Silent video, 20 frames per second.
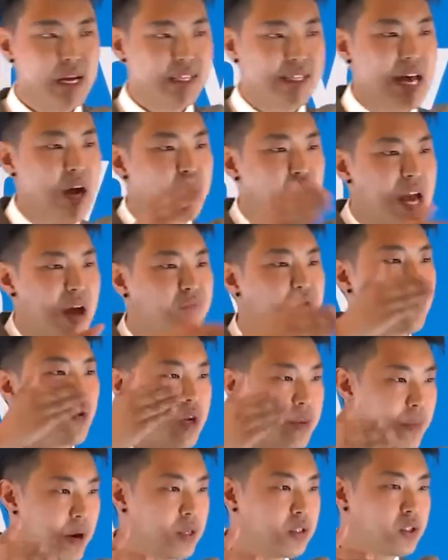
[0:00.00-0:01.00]
Now you have
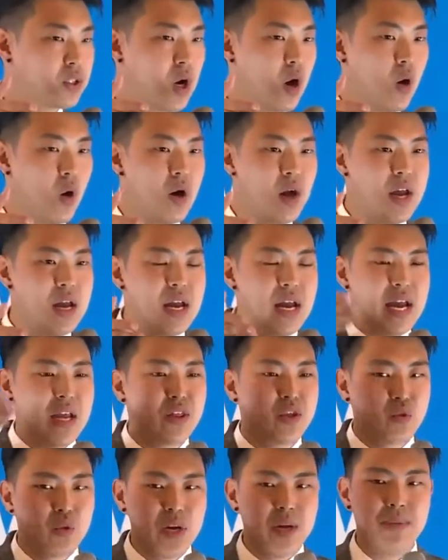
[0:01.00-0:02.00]
3 months. So
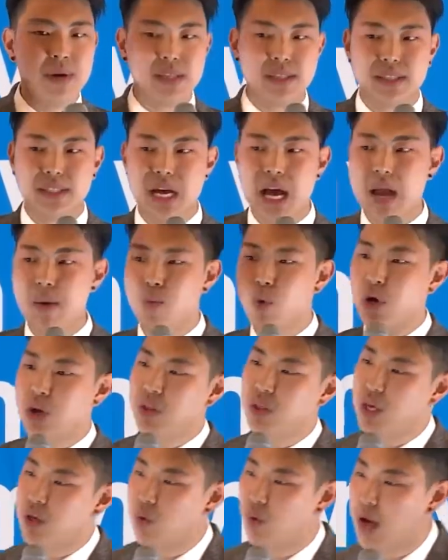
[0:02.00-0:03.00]
in 3 months' time, what do
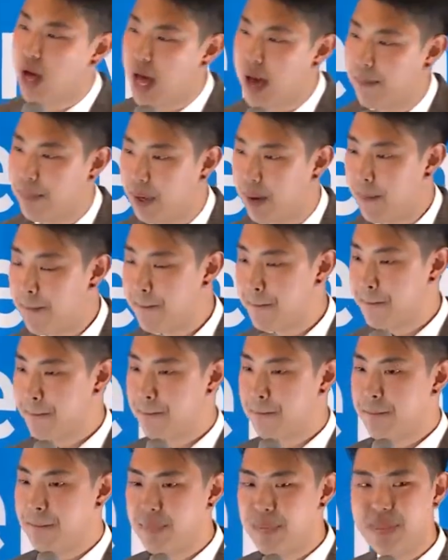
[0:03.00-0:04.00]
you think will happen?
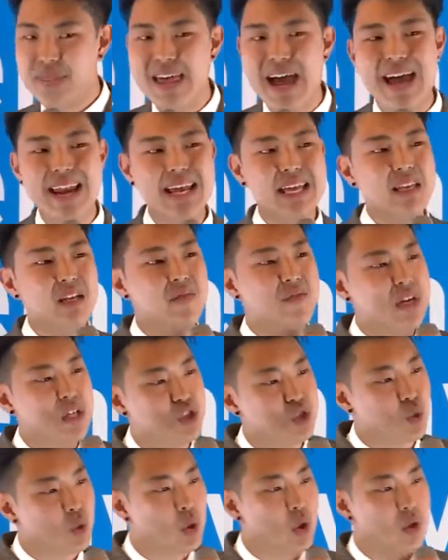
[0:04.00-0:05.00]
That
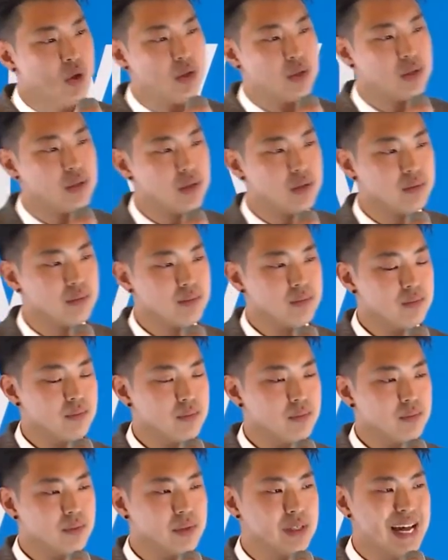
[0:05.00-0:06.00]
individual,
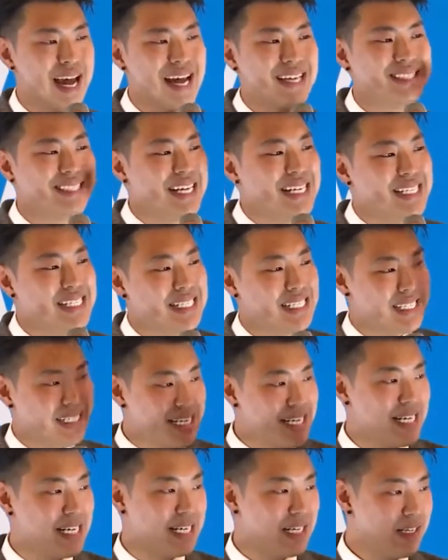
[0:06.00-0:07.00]
as they
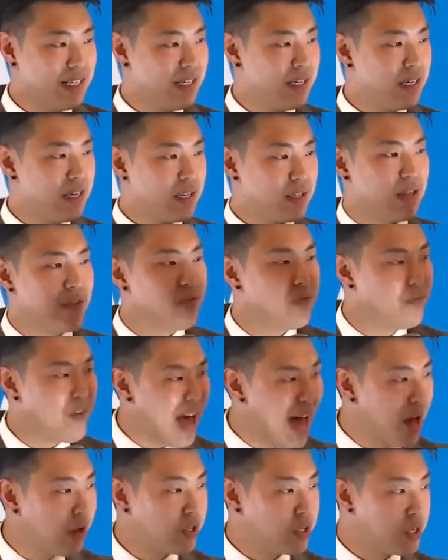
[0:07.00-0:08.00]
see the
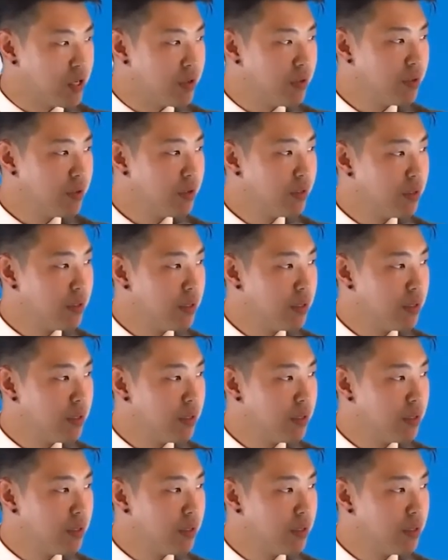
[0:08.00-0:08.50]
value,